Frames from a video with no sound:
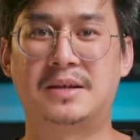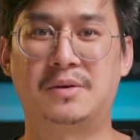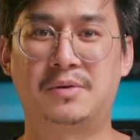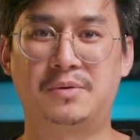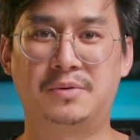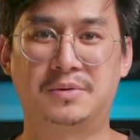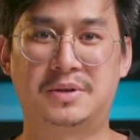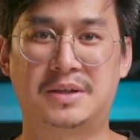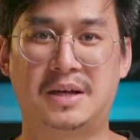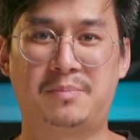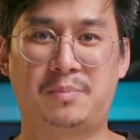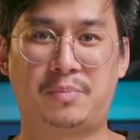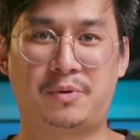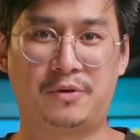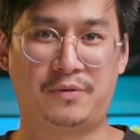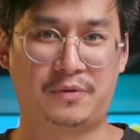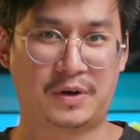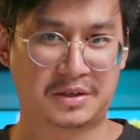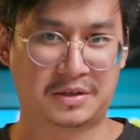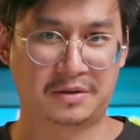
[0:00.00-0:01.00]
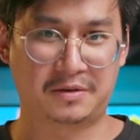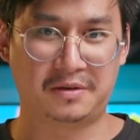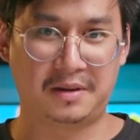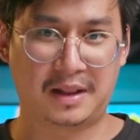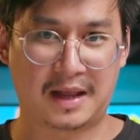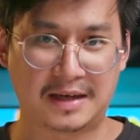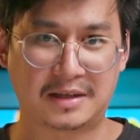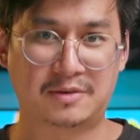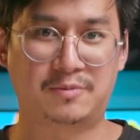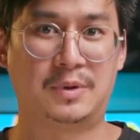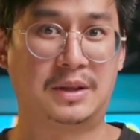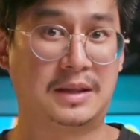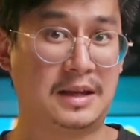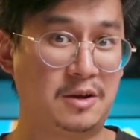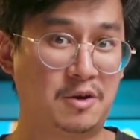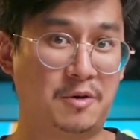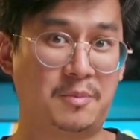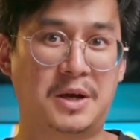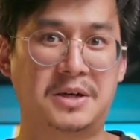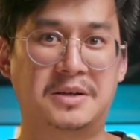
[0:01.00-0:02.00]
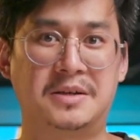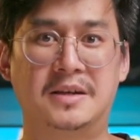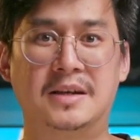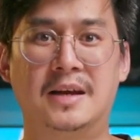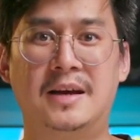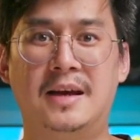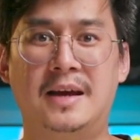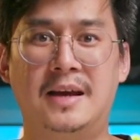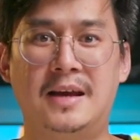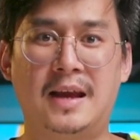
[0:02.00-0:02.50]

into some professional lights within your budget